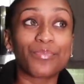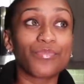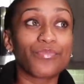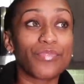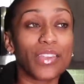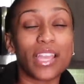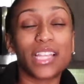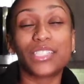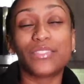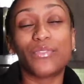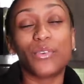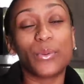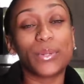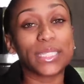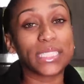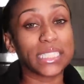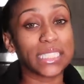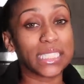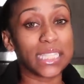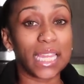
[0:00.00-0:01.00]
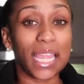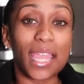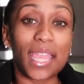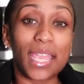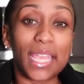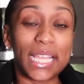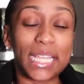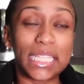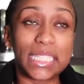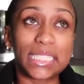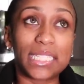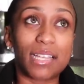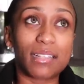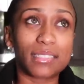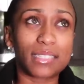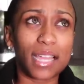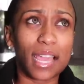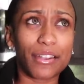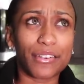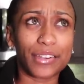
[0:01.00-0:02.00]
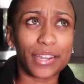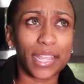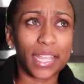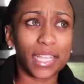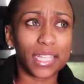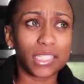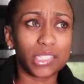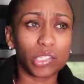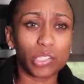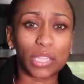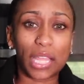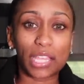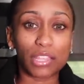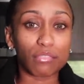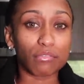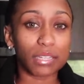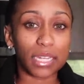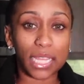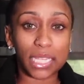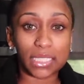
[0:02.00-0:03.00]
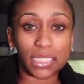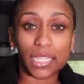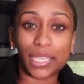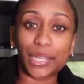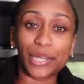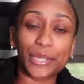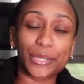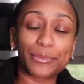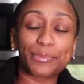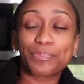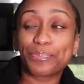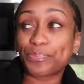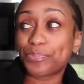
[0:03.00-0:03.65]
Fast forward to today, it is now Saturday, so like 3 days later.